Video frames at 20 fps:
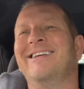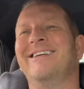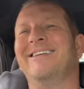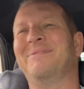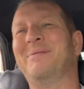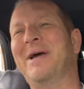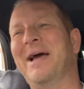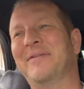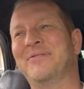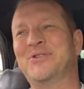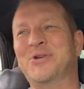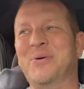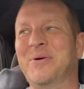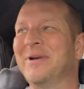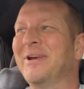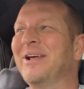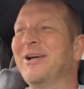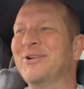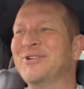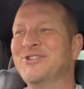we have to go on
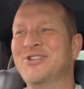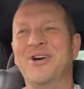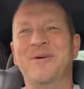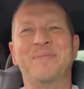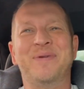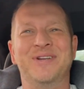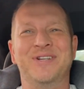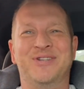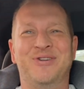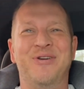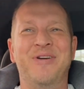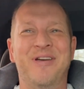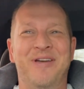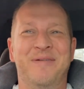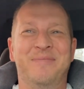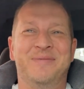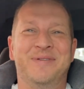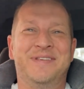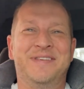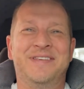little shopping
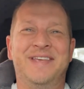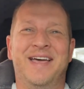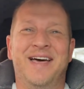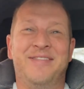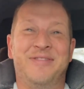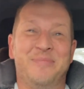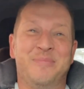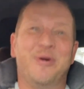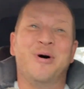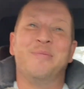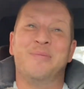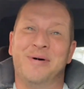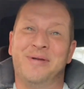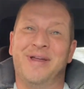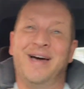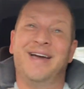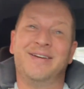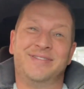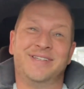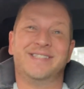trips at the moment,
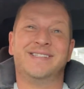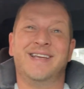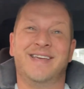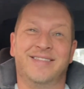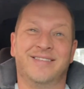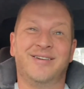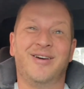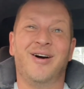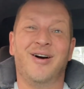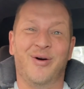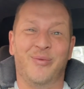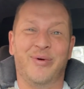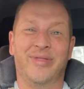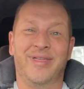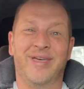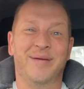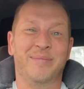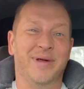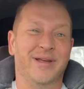I have to take the car with him.